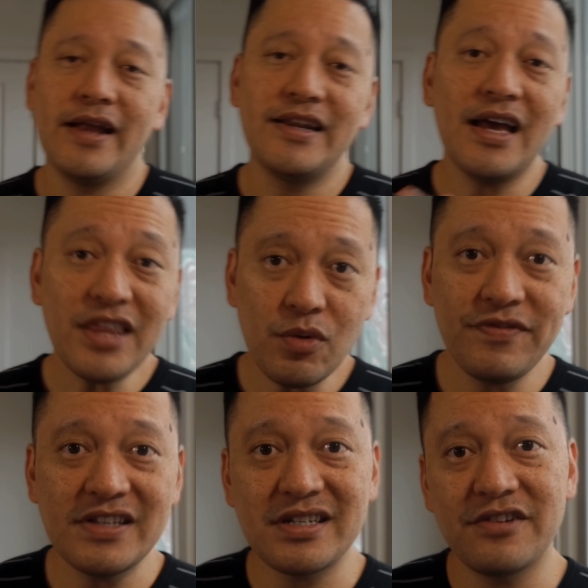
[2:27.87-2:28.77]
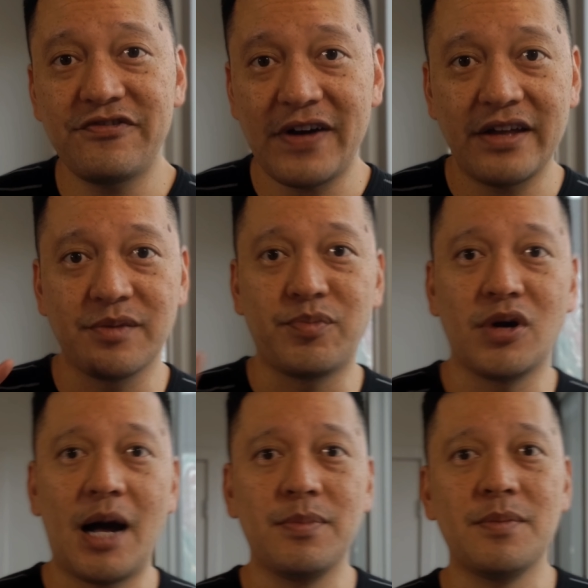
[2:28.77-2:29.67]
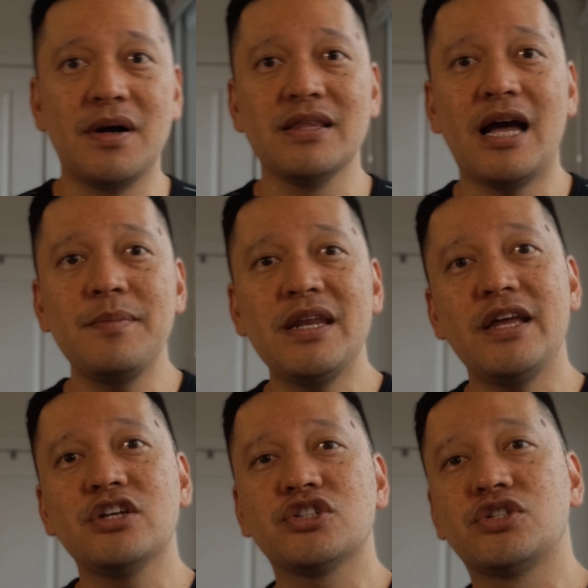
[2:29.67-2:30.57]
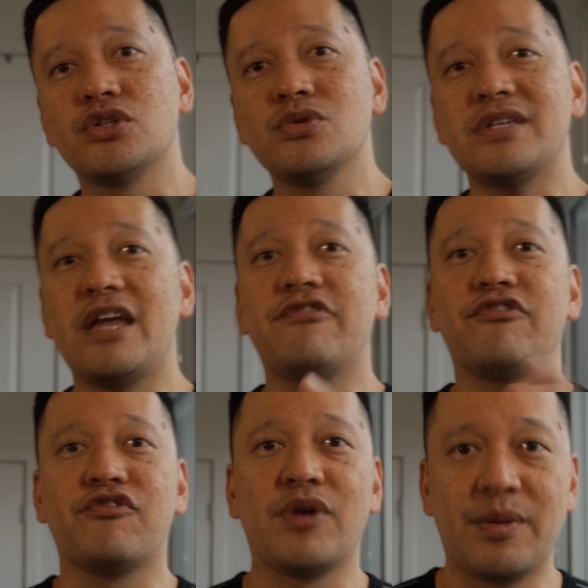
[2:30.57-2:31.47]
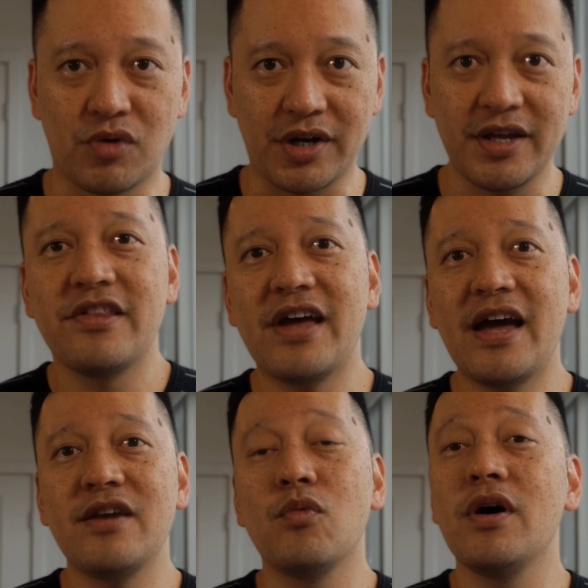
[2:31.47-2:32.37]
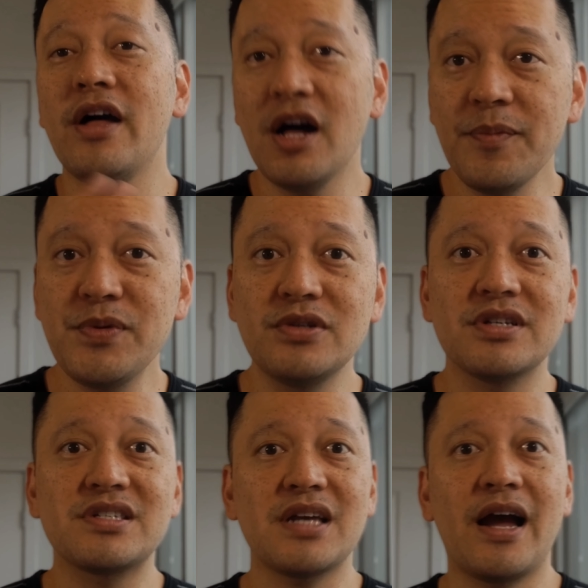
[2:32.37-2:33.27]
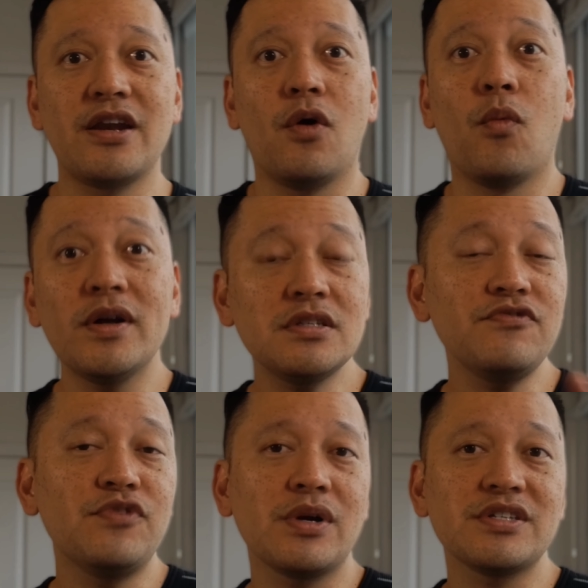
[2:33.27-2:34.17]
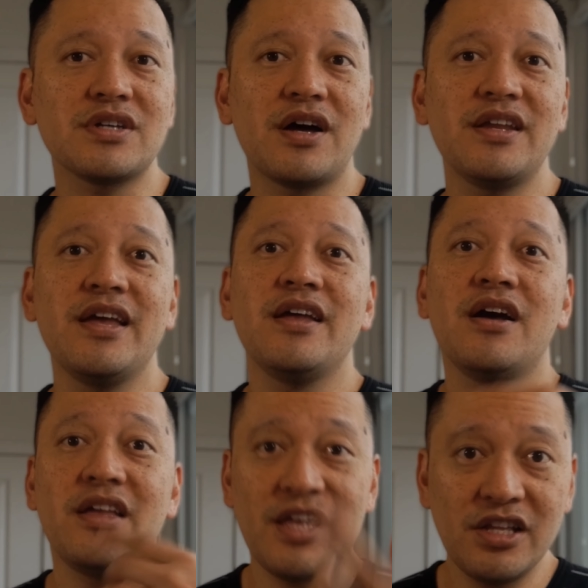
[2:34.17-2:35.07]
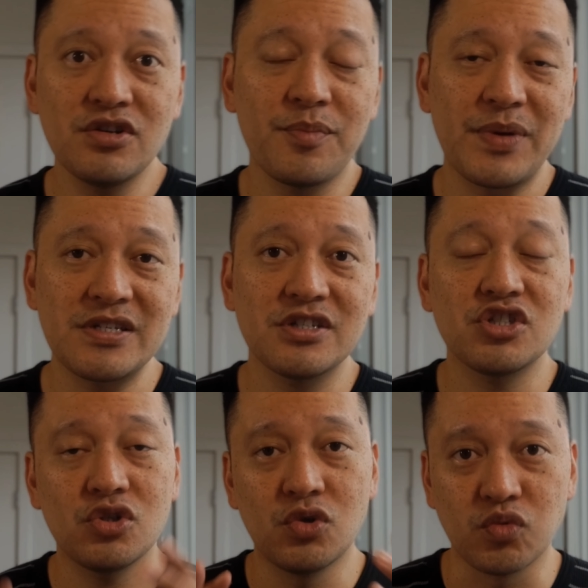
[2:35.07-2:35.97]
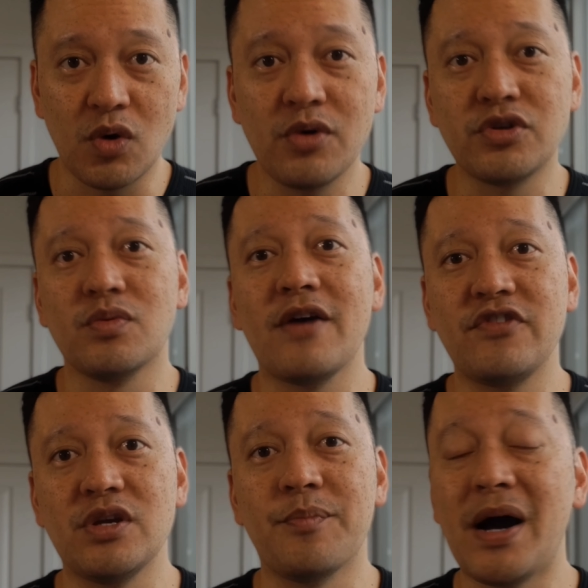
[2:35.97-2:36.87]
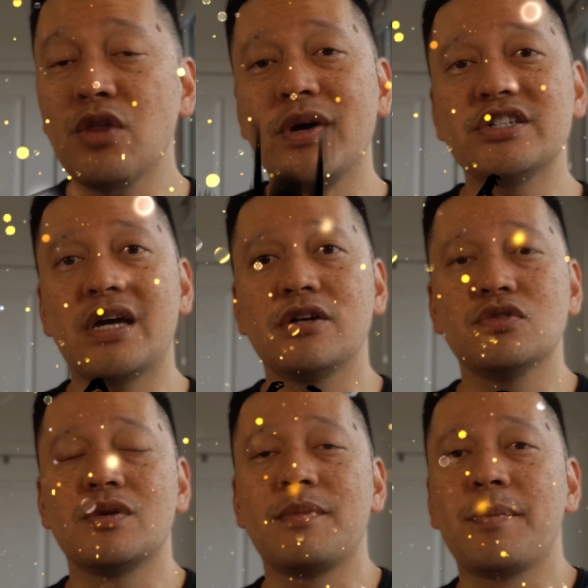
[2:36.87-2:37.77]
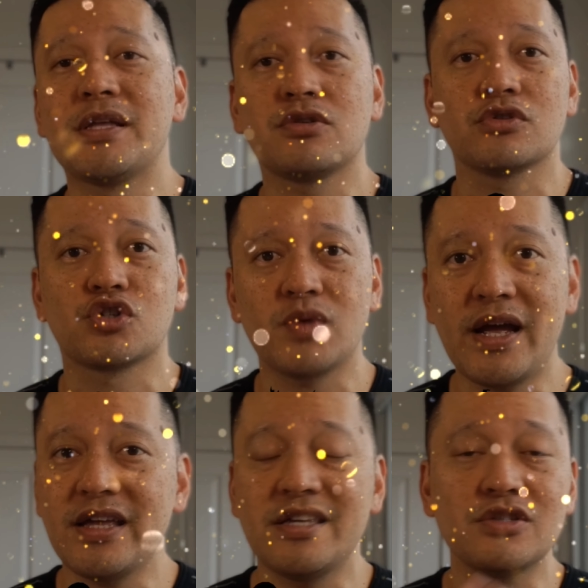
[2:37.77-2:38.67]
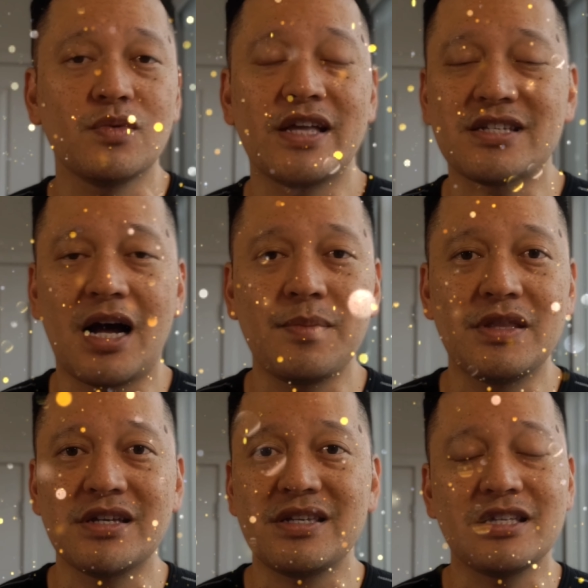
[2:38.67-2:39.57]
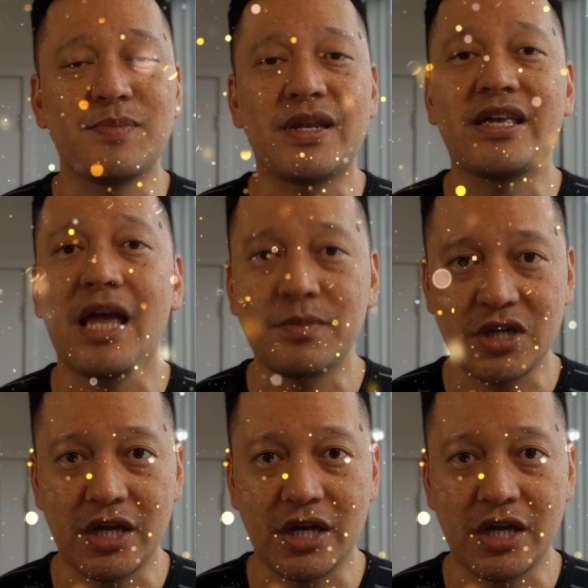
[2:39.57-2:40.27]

All right, now that we've identified the problem, allow me to introduce a framework that will help you decide what to focus on in your business to grow your revenue. By the way, shout out to one of my mentors, Greg. He's the one that taught me this. It's been a game